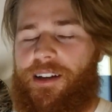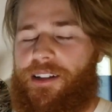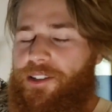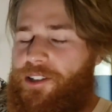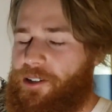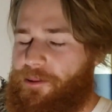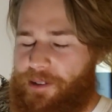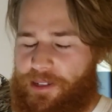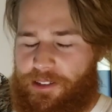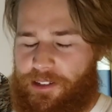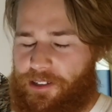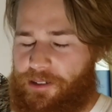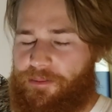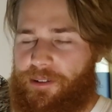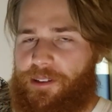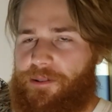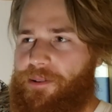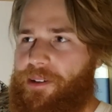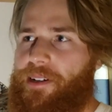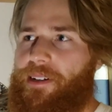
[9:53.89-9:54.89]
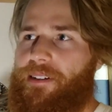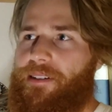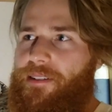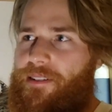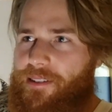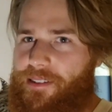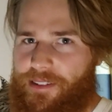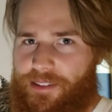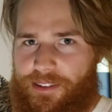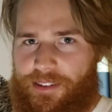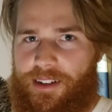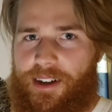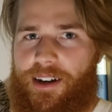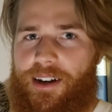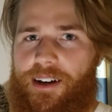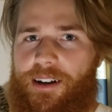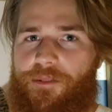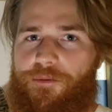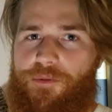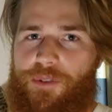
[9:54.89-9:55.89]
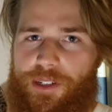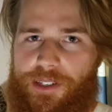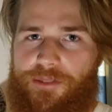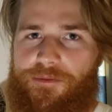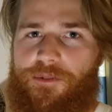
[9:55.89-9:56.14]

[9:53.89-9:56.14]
Jeremy Clarkson, by the way, is just was a